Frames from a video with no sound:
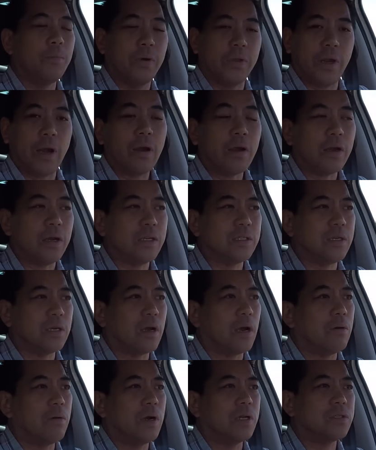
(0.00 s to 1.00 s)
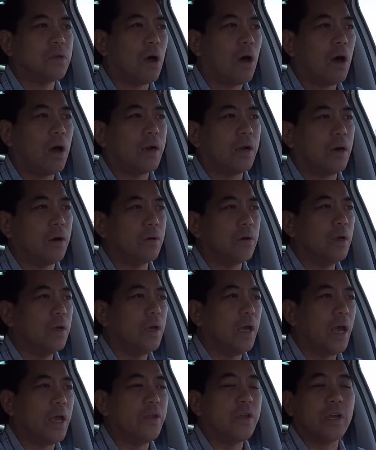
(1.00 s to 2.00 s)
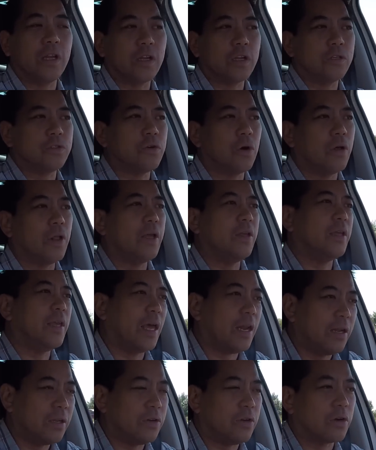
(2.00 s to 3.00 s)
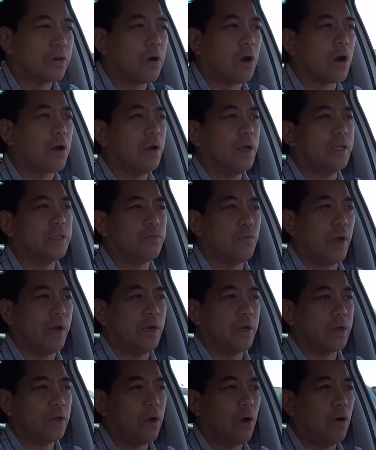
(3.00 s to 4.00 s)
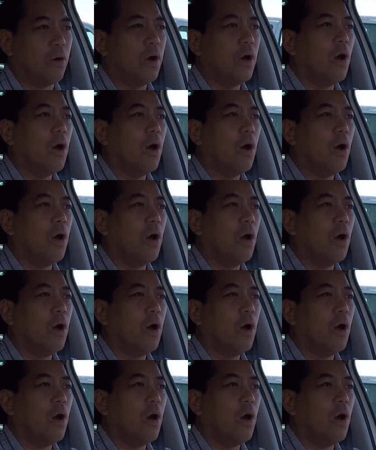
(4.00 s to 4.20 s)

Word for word: put the air conditioning on when it's hot out, and you can control that, get into your car, it's ready to go.